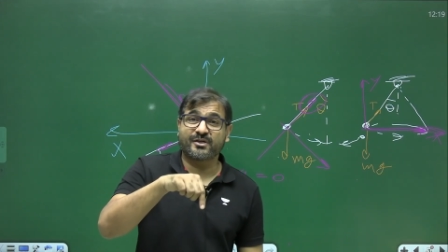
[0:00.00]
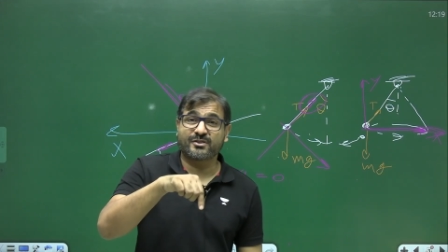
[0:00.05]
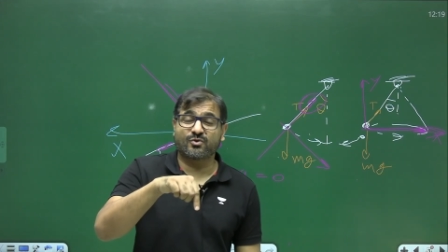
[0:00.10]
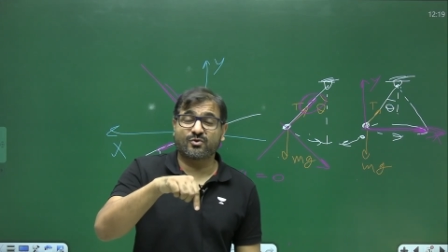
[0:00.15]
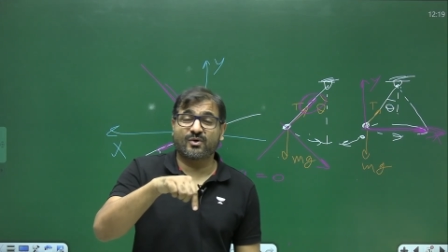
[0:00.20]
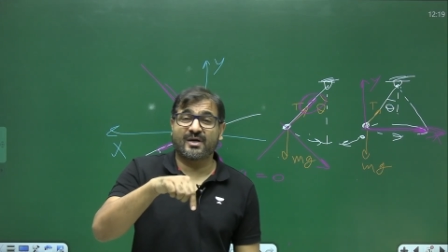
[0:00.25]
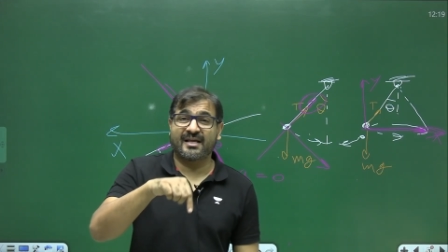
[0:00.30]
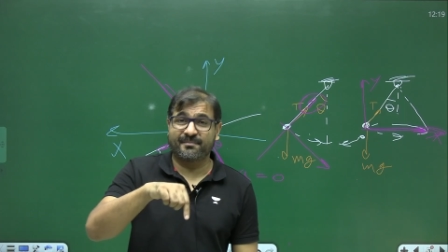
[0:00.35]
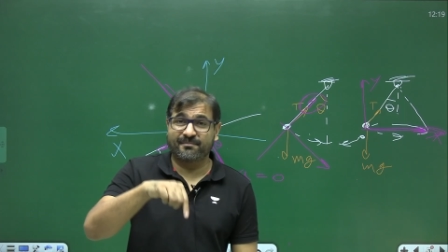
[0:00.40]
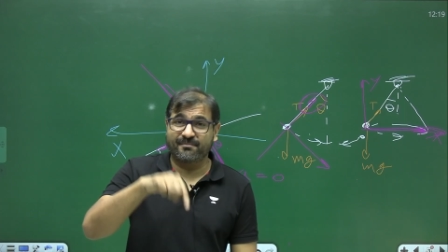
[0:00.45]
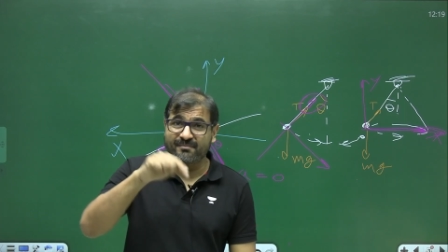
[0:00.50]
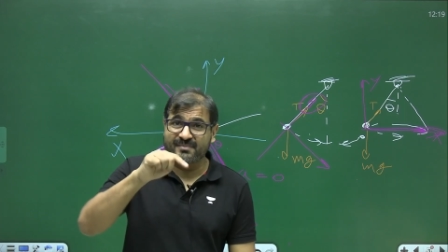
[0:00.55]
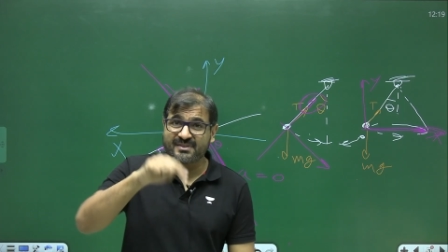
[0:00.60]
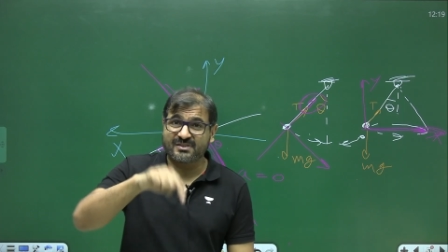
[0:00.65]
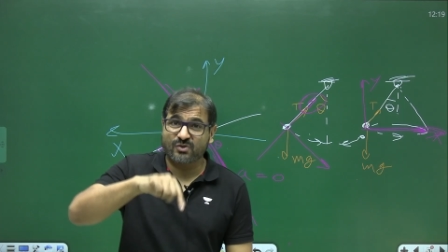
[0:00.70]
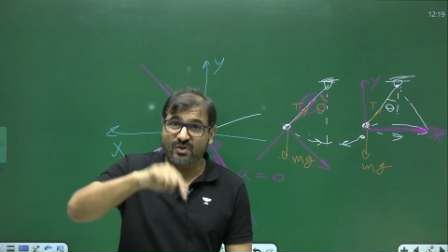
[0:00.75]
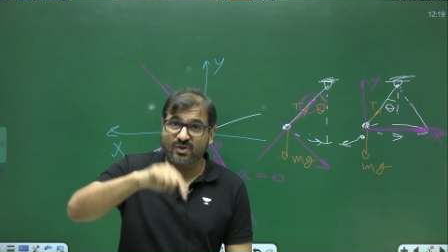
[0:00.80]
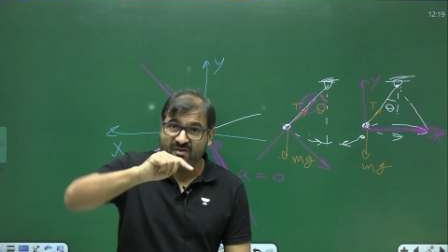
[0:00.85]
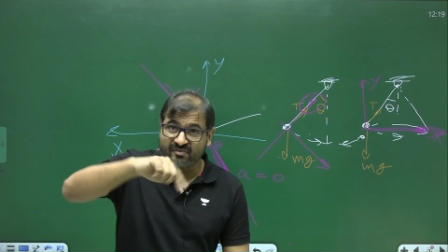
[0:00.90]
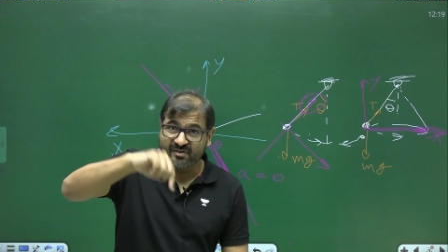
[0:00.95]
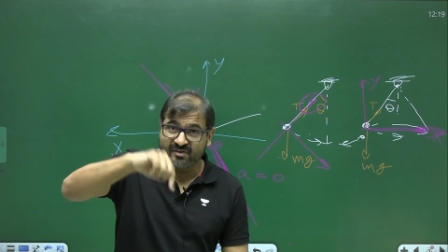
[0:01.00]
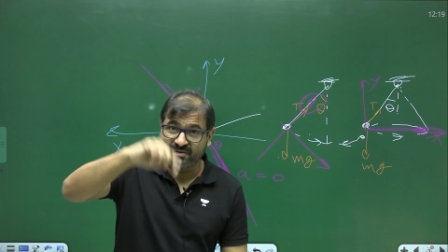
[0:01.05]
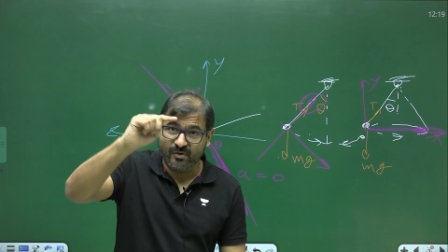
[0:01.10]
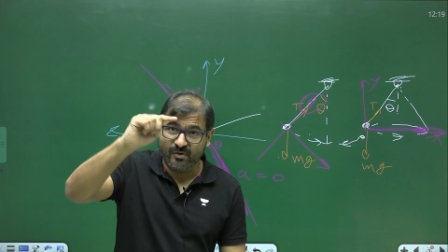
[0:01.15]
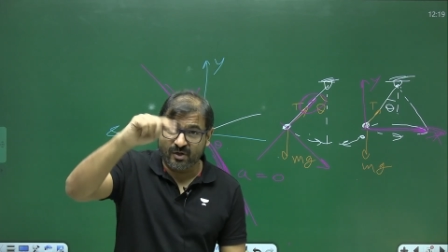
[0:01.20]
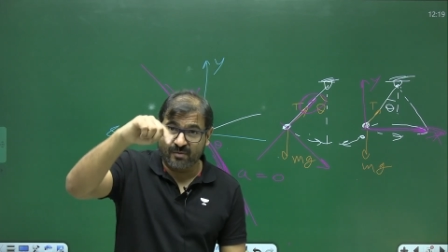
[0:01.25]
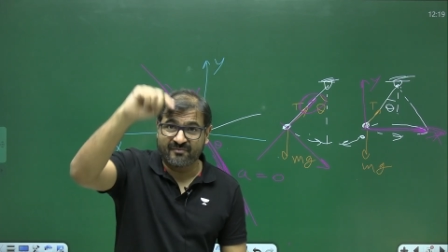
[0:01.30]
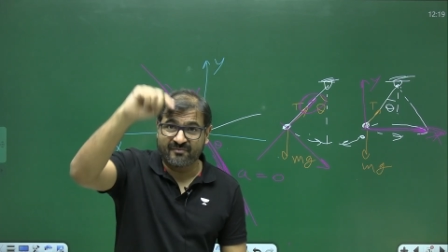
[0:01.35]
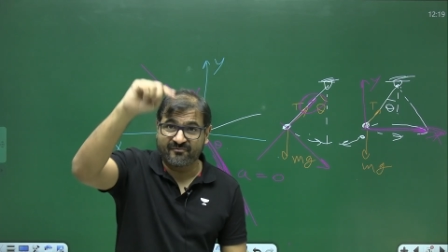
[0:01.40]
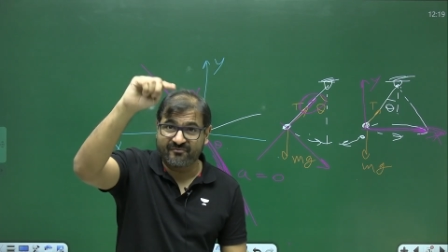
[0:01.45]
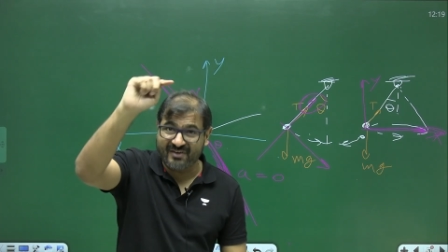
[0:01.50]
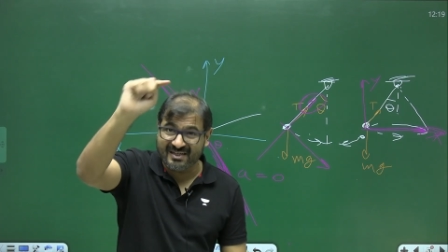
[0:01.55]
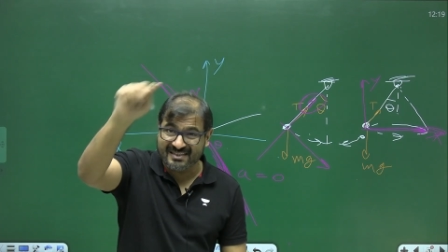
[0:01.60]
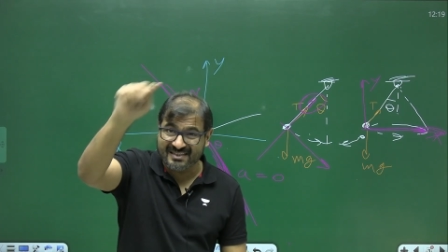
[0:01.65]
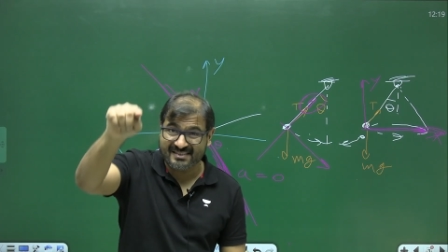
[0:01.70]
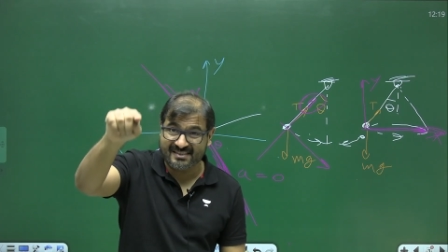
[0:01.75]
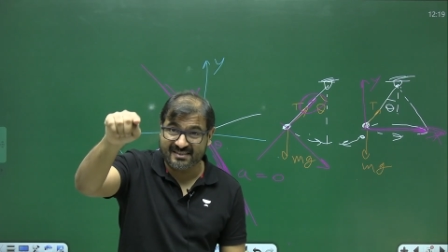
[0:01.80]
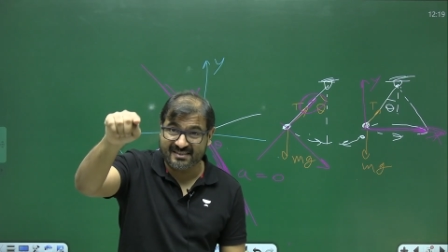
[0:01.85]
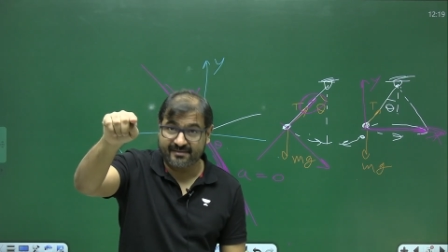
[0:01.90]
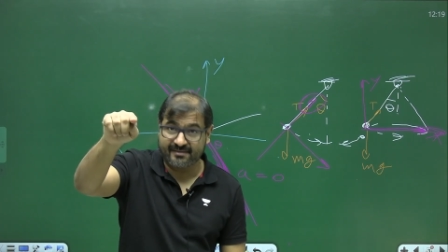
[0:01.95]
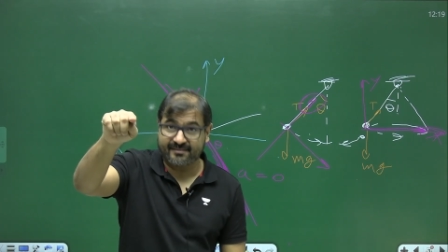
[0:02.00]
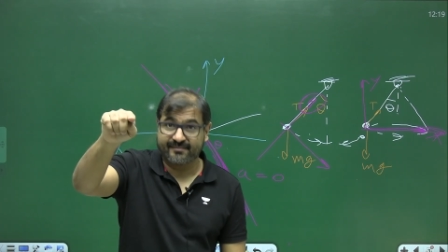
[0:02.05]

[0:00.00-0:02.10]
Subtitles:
to help me solving problem faster,